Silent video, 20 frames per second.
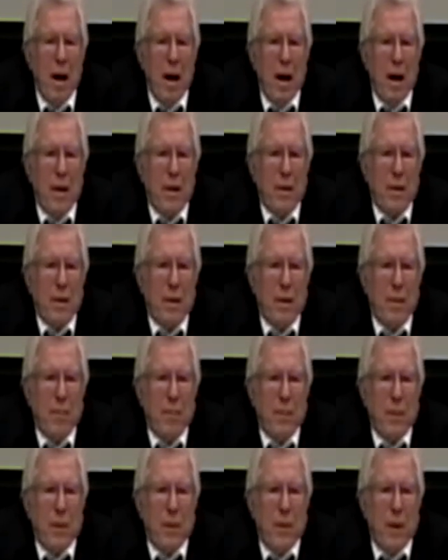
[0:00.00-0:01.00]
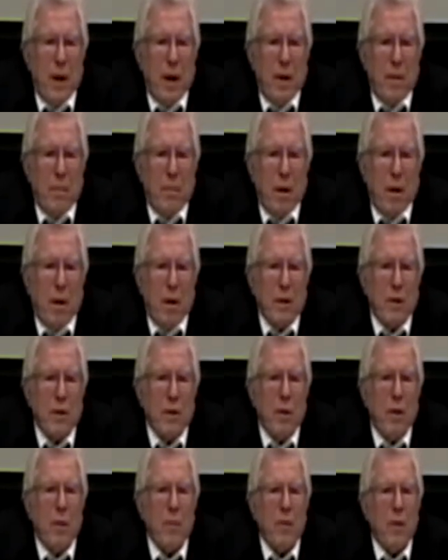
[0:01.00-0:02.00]
And um, then
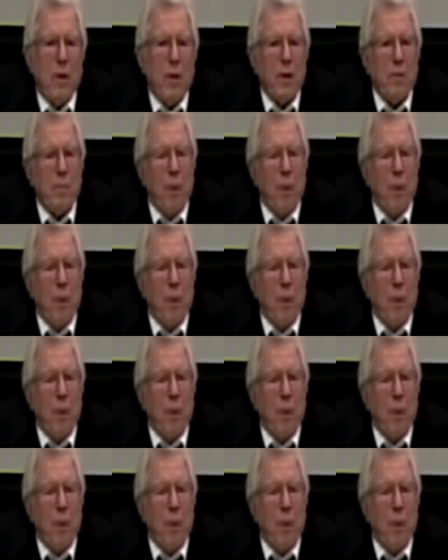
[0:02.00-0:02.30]
also, of course,